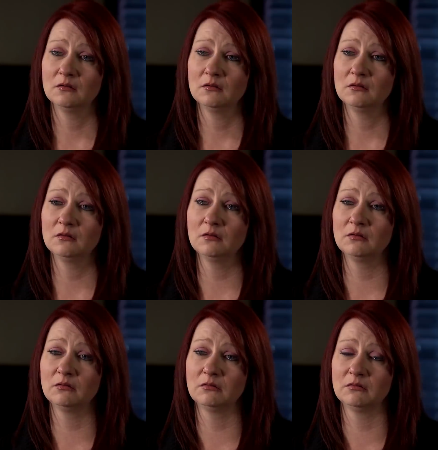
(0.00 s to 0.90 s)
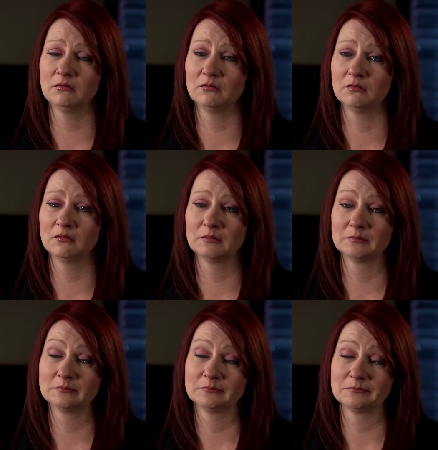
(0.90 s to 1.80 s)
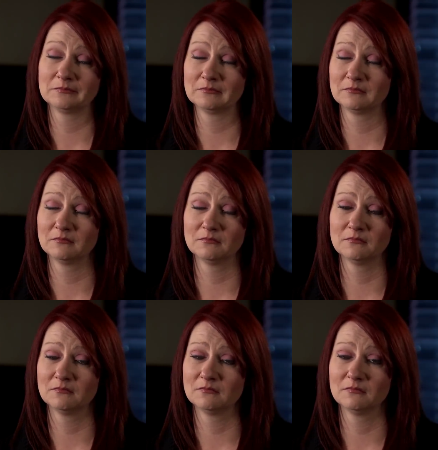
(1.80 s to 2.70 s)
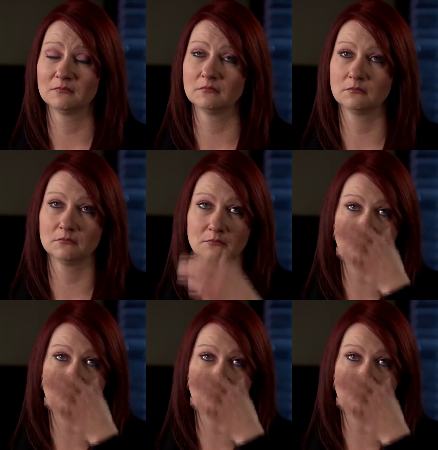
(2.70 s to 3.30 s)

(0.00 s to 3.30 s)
No one is speaking in this clip.